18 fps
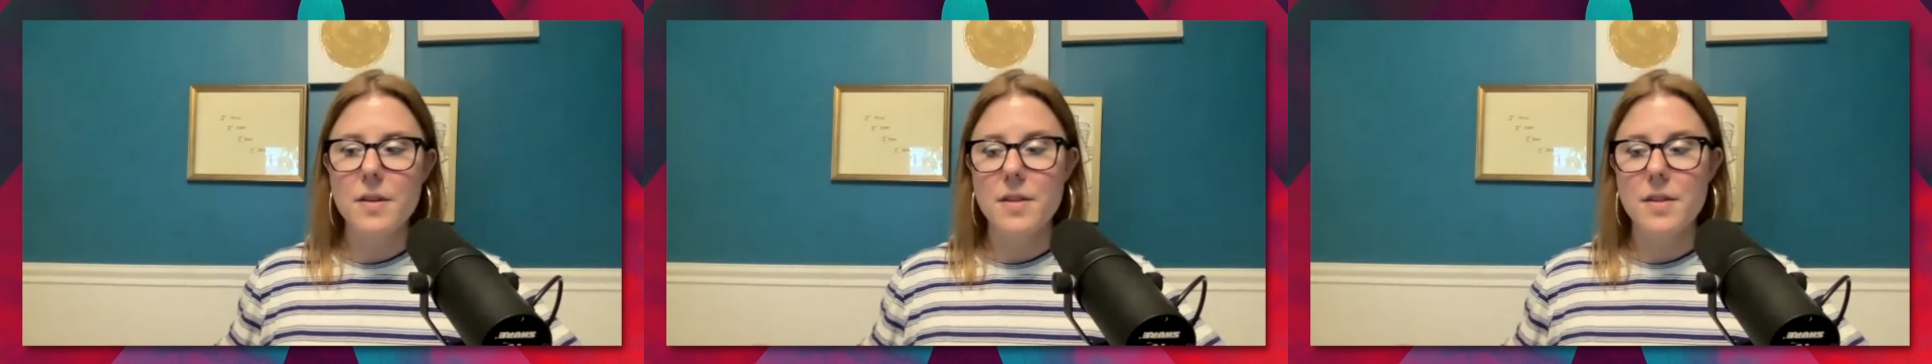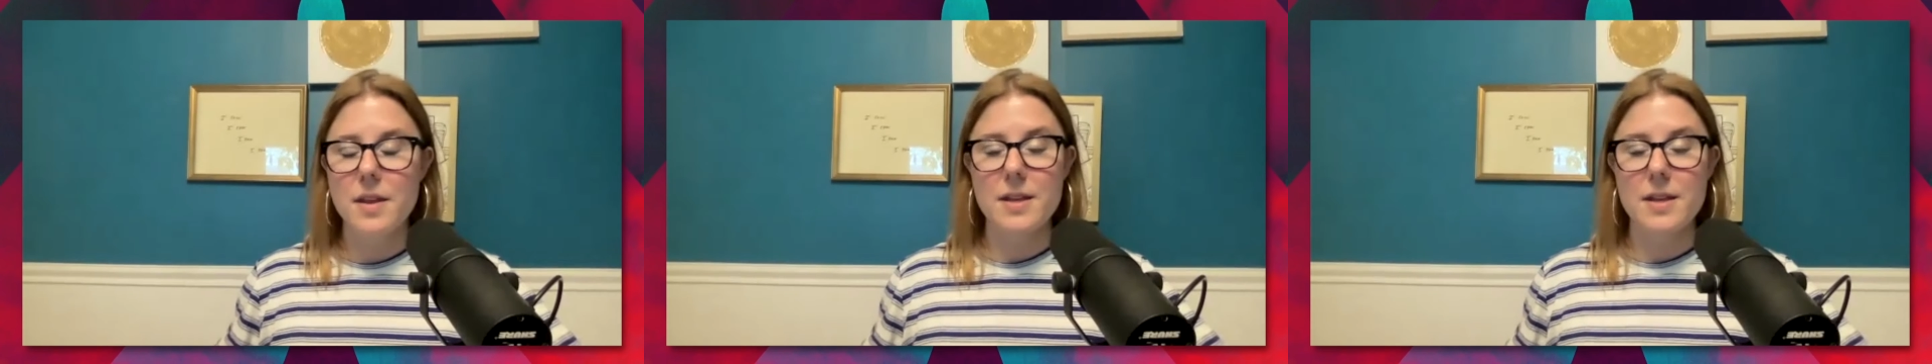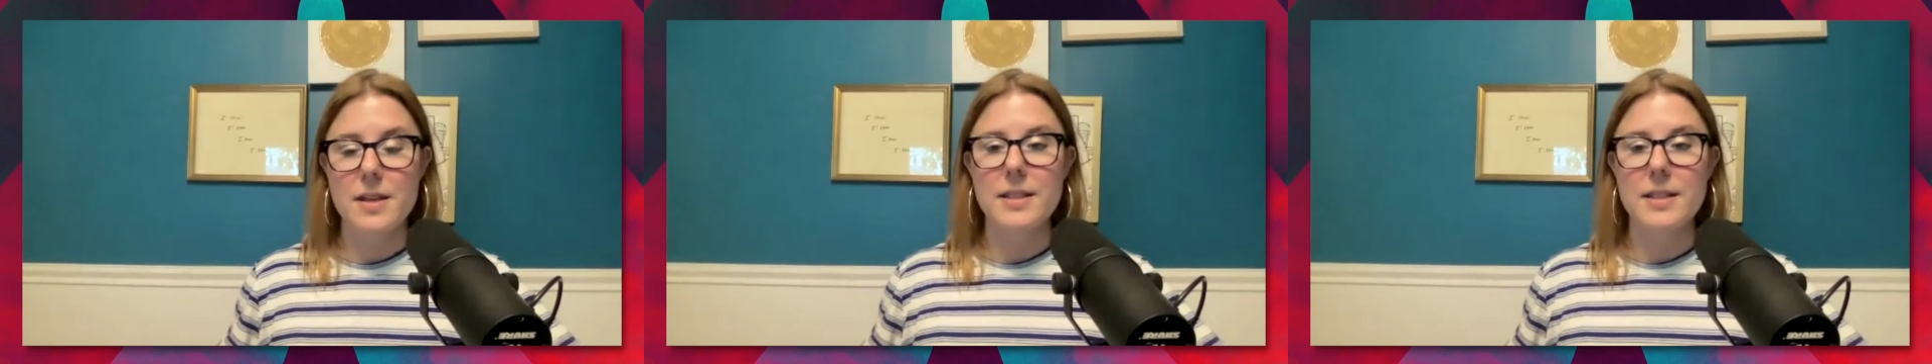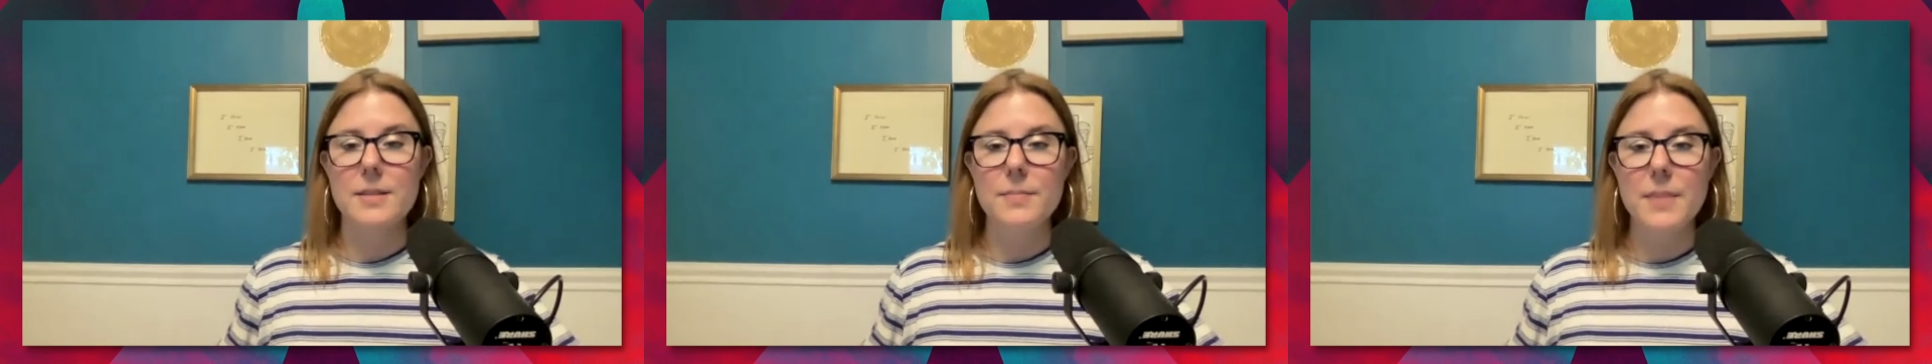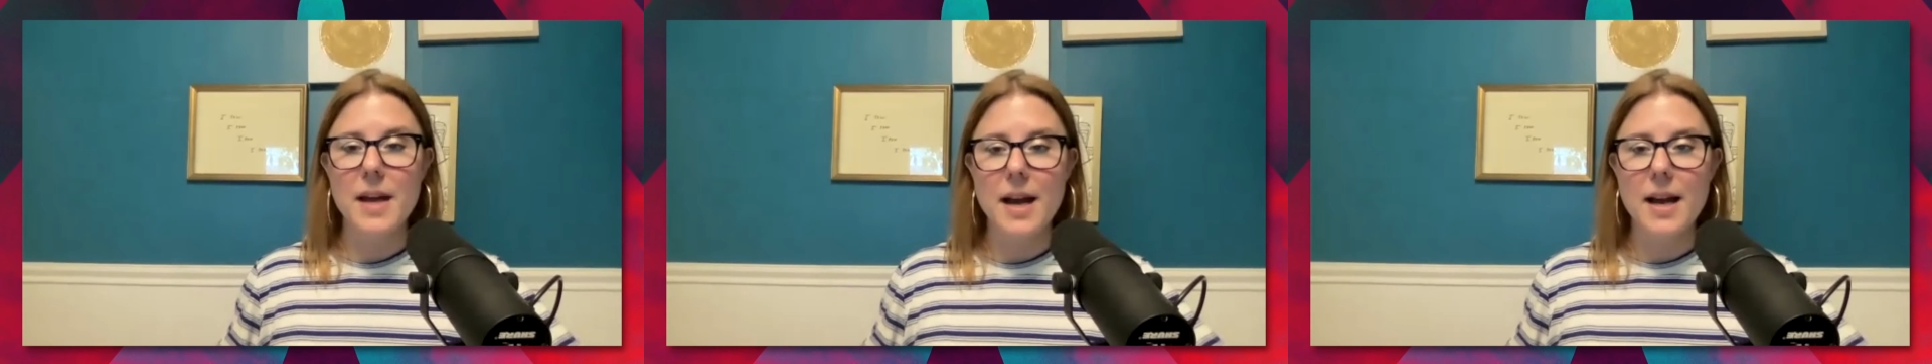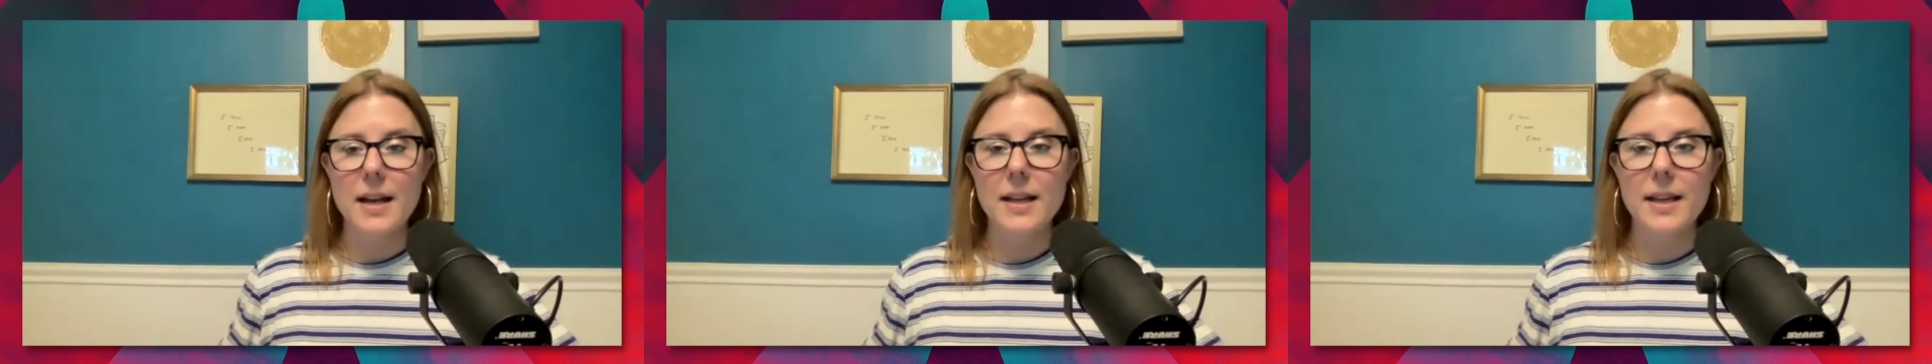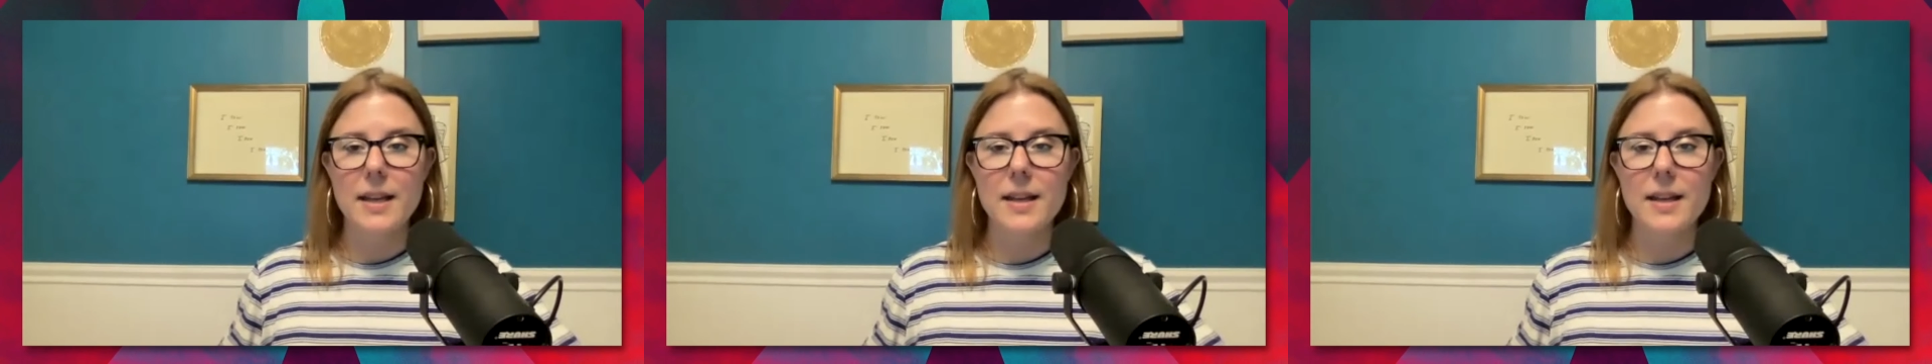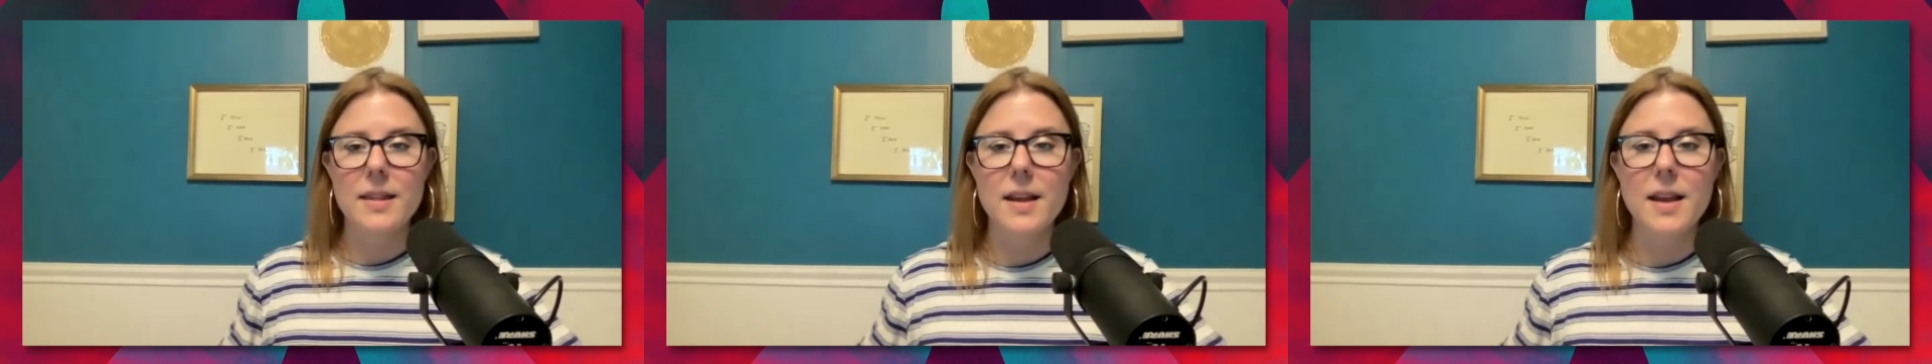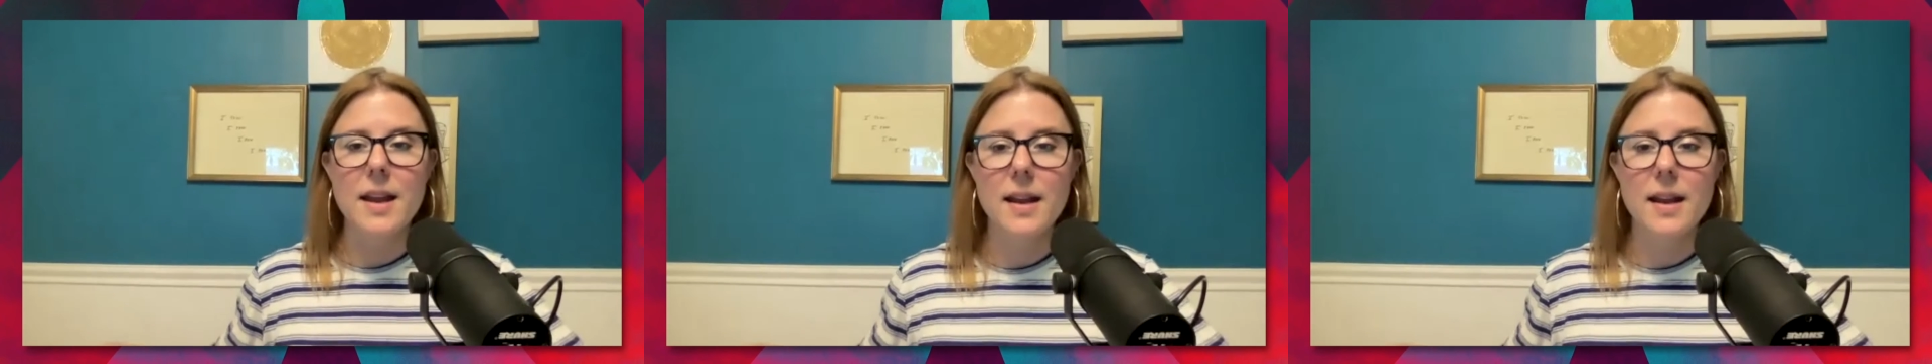this back in
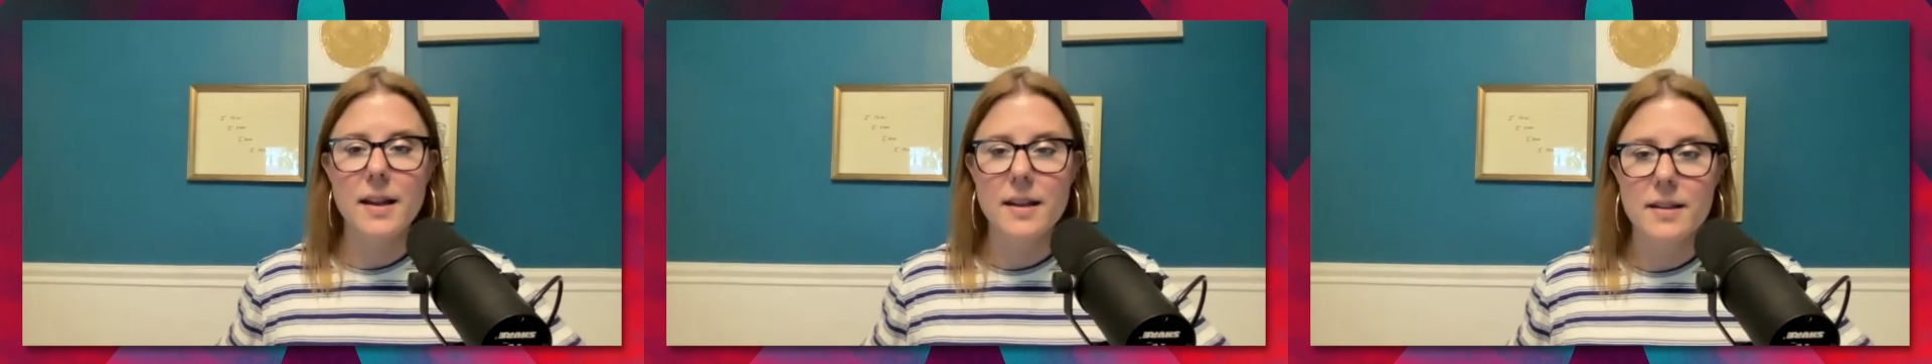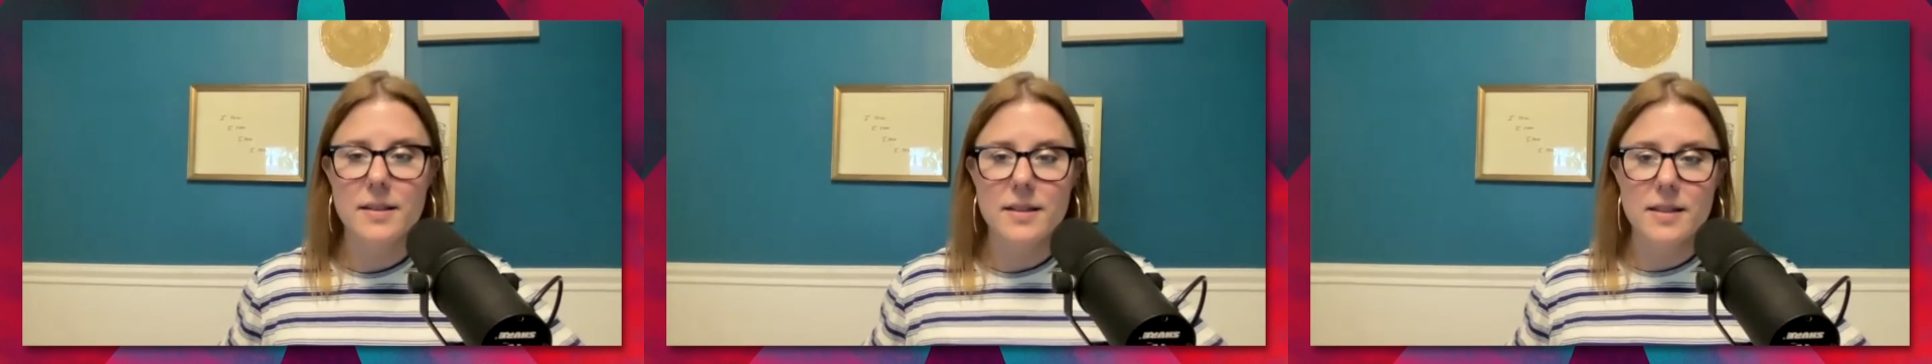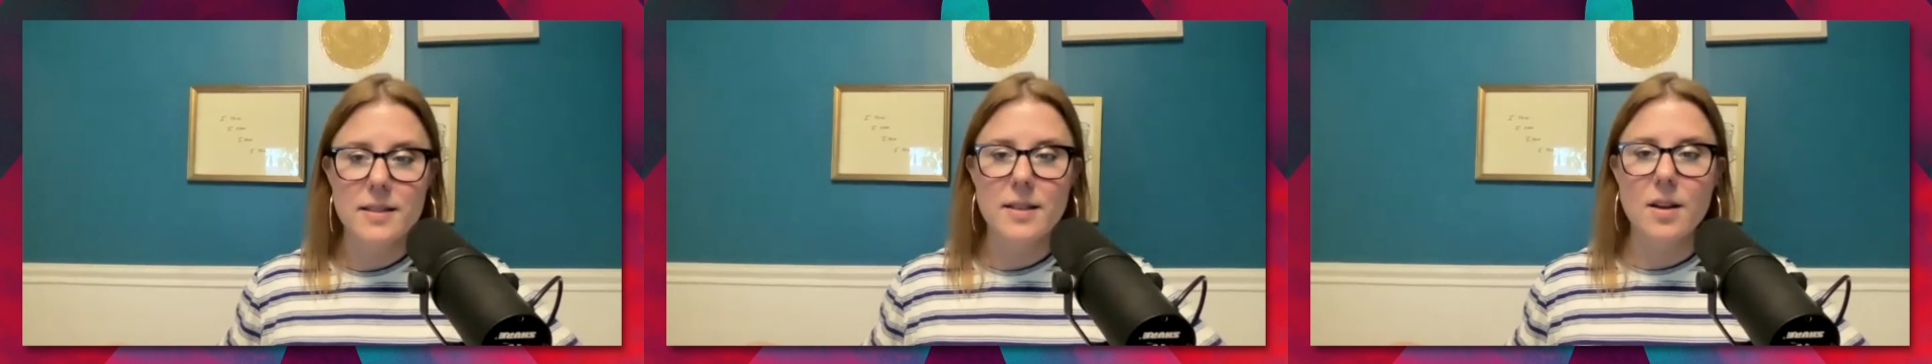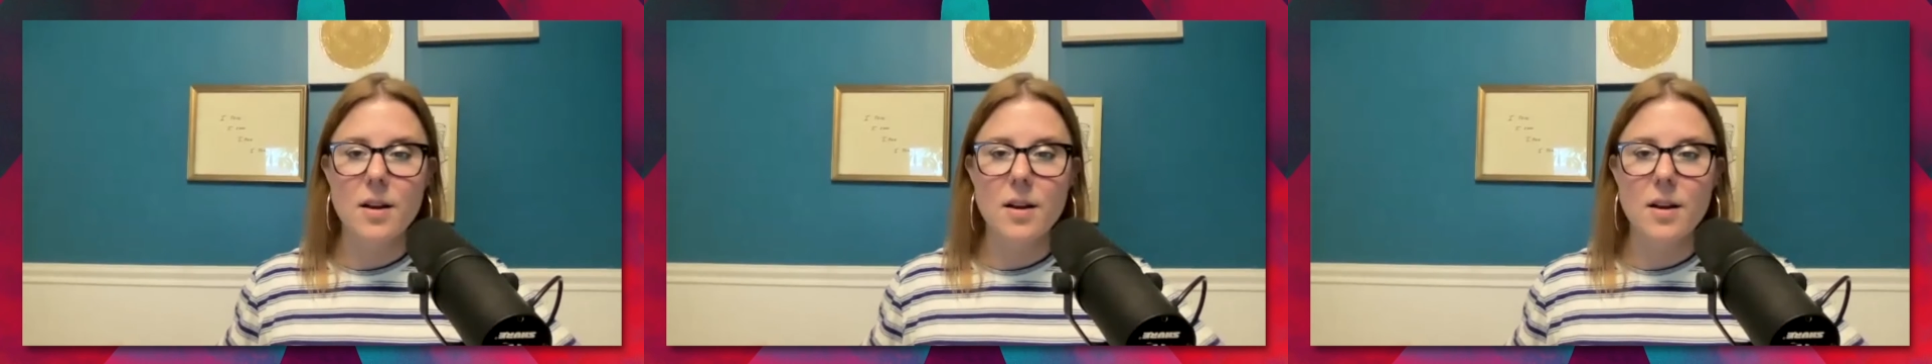the hands